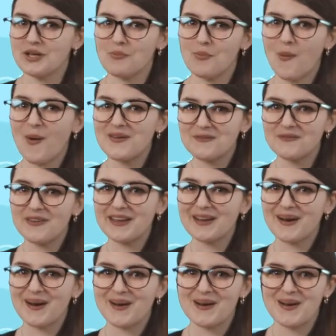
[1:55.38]
up one
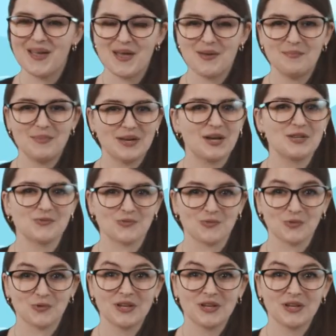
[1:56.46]
finger, because rule